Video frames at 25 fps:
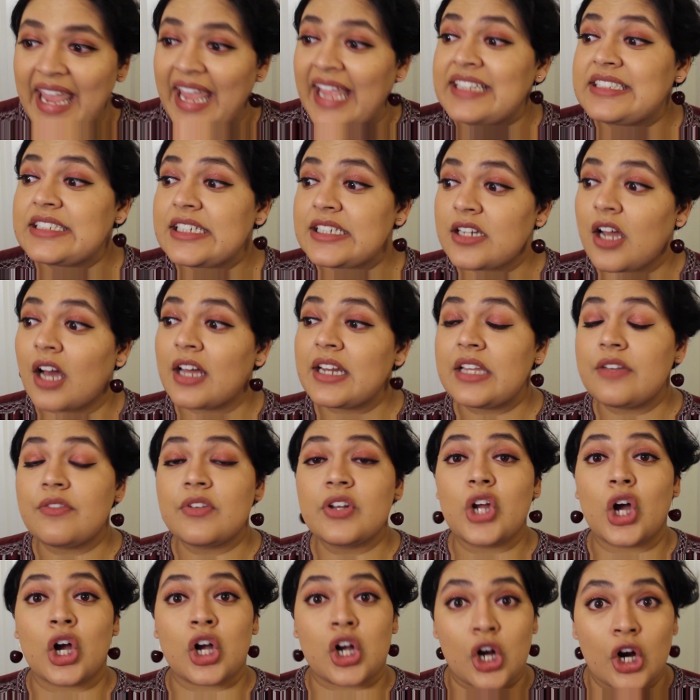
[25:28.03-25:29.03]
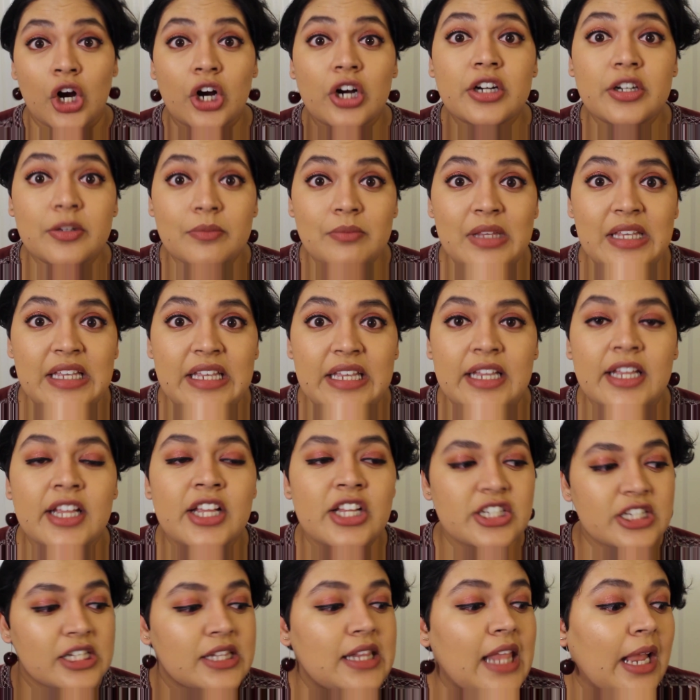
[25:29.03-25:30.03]
It did not even occur to me
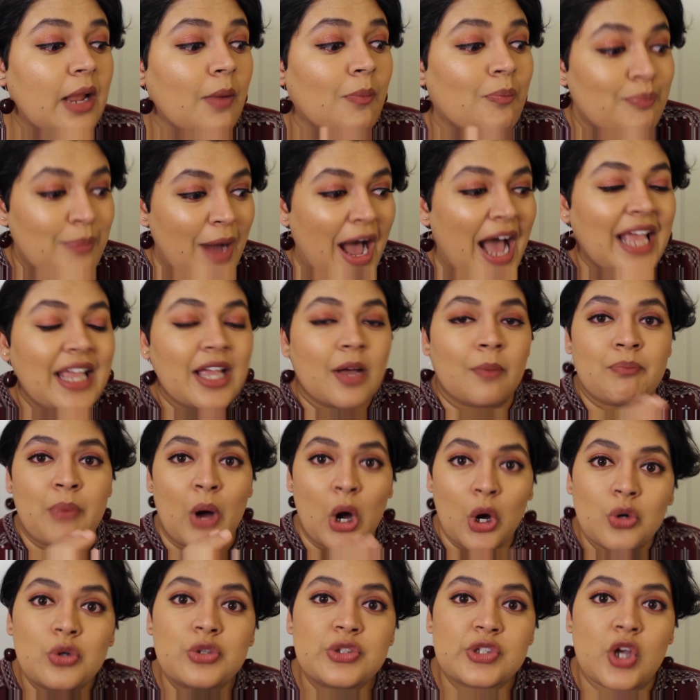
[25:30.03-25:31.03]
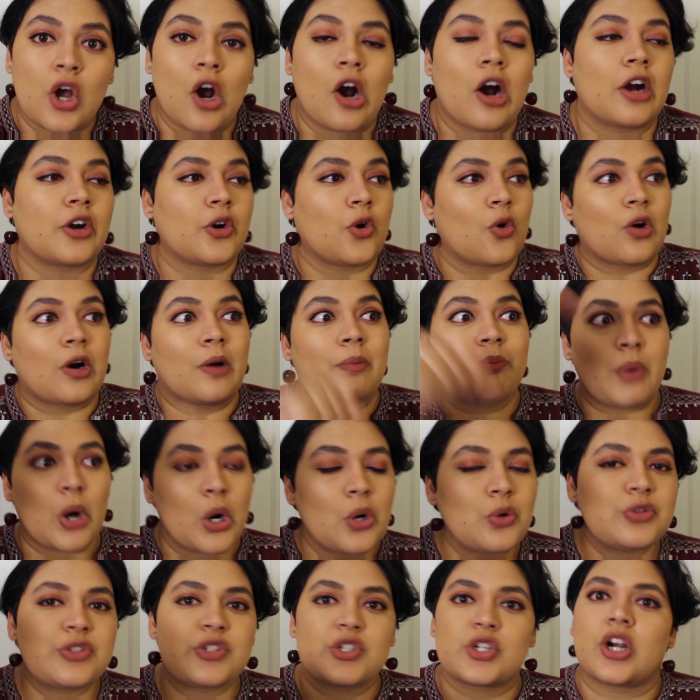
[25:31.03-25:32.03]
to like buy a postcard or a
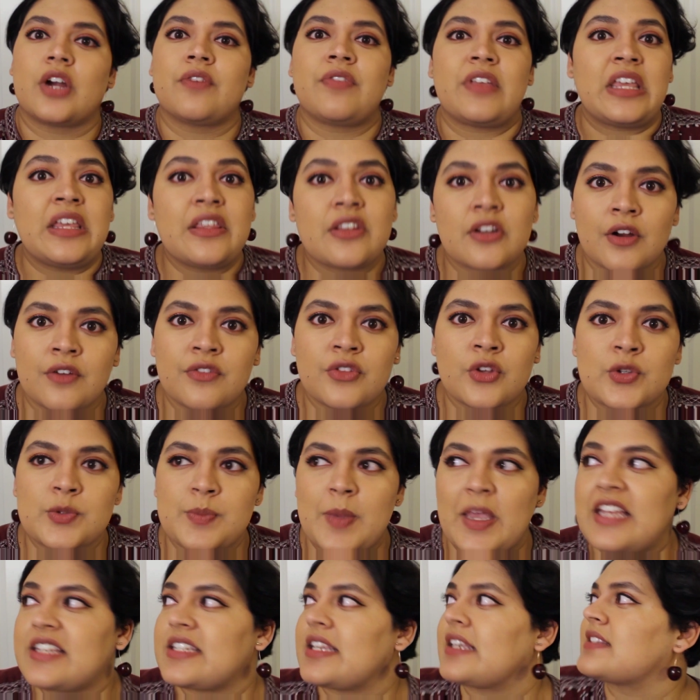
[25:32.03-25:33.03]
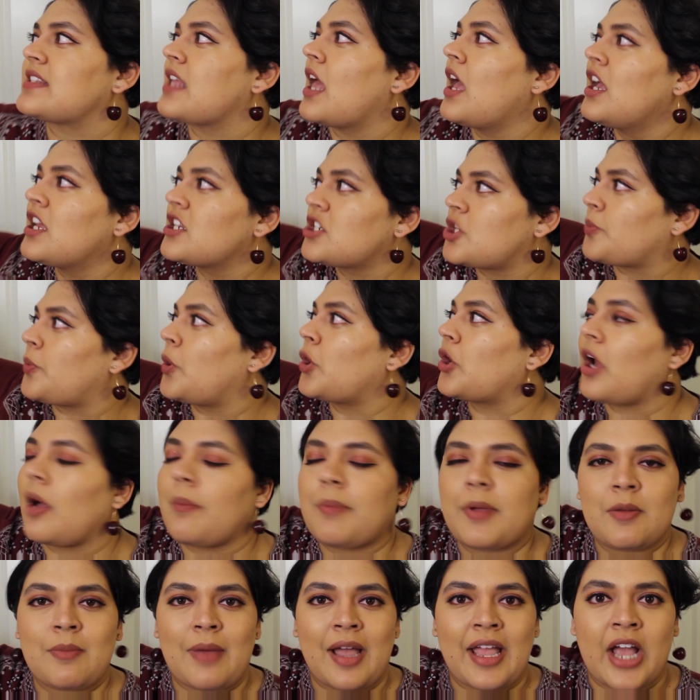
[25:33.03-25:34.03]
poster of either of those paintings to put
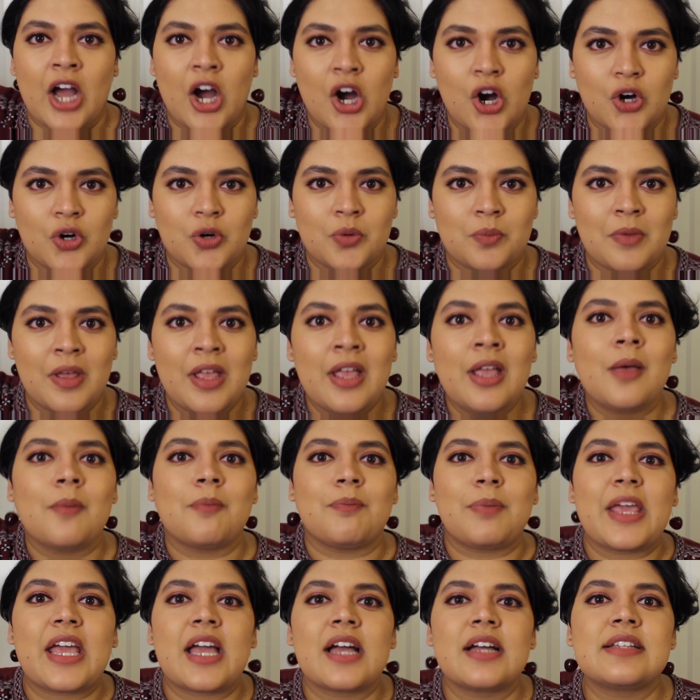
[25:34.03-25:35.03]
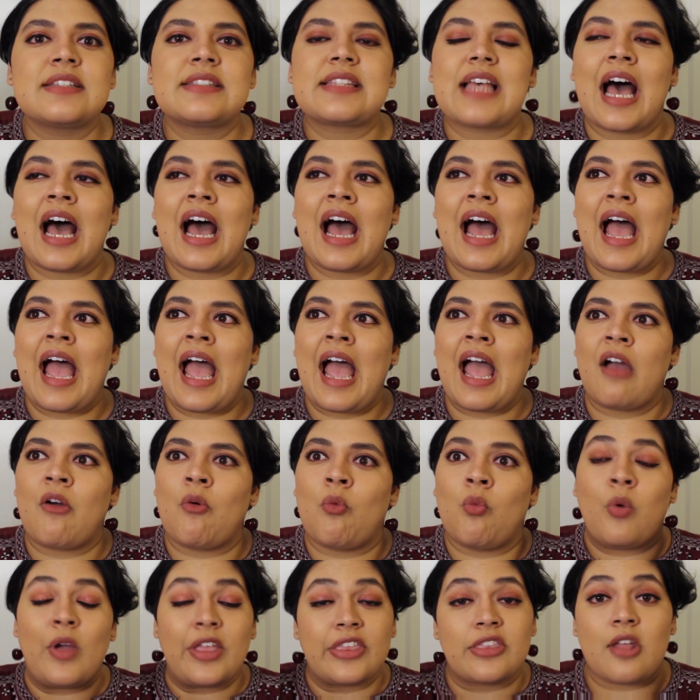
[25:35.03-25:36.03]
up in my home. Because
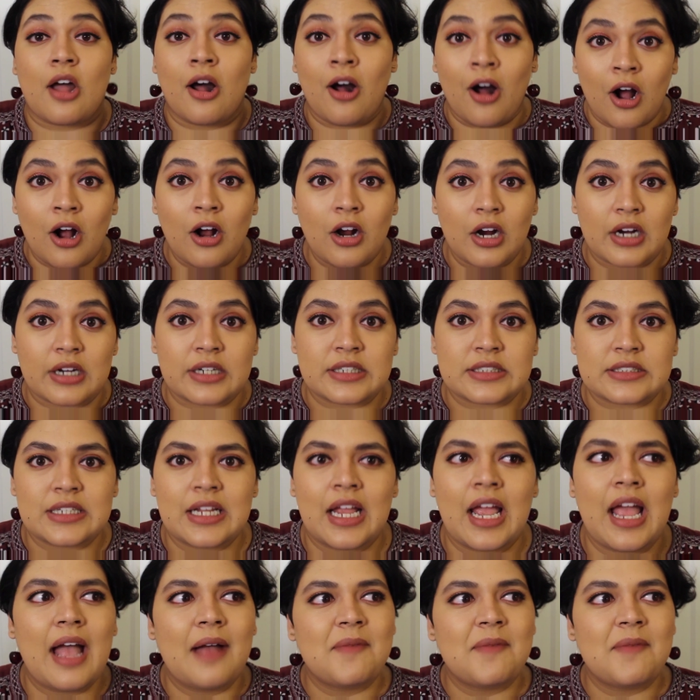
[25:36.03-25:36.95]
with art,